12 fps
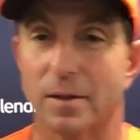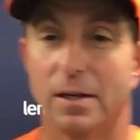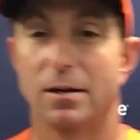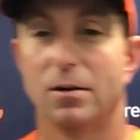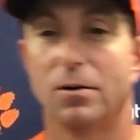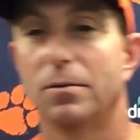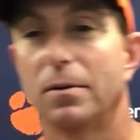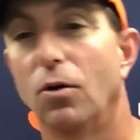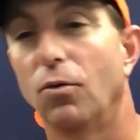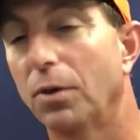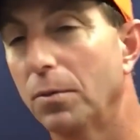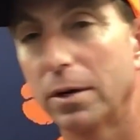
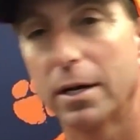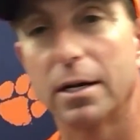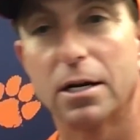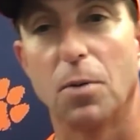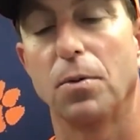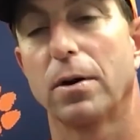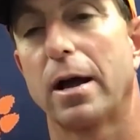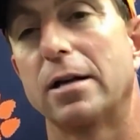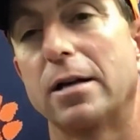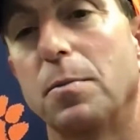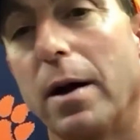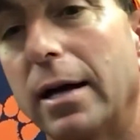Hopefully we'll get a couple
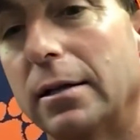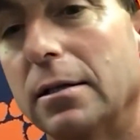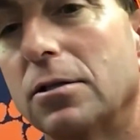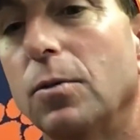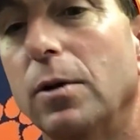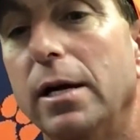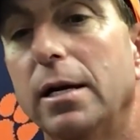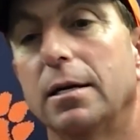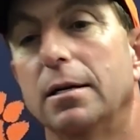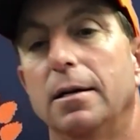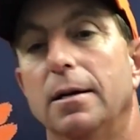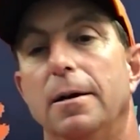guys back this
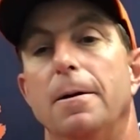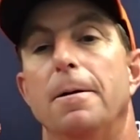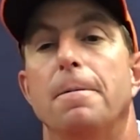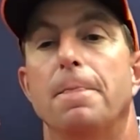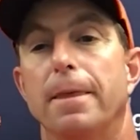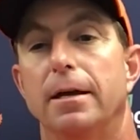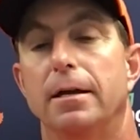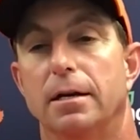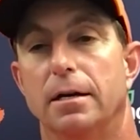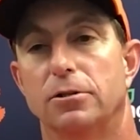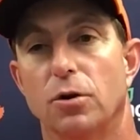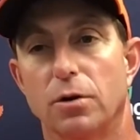week and
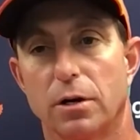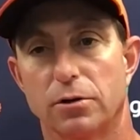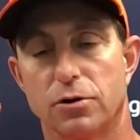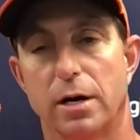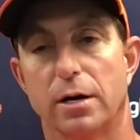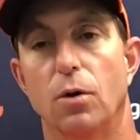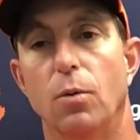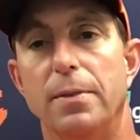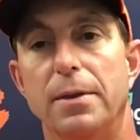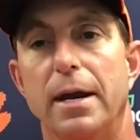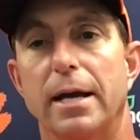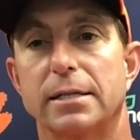try to go win
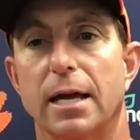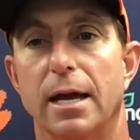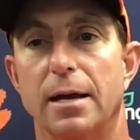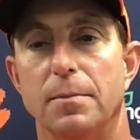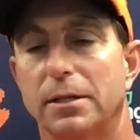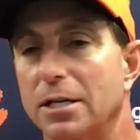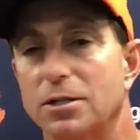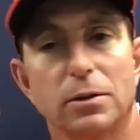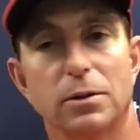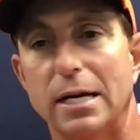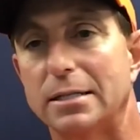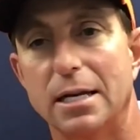the next game. But that's
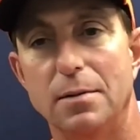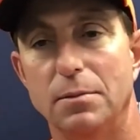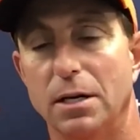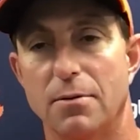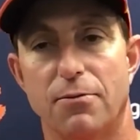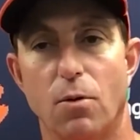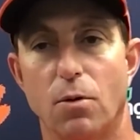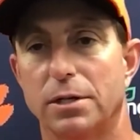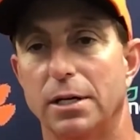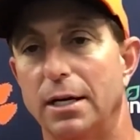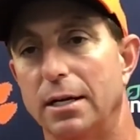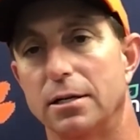what that team did in 14.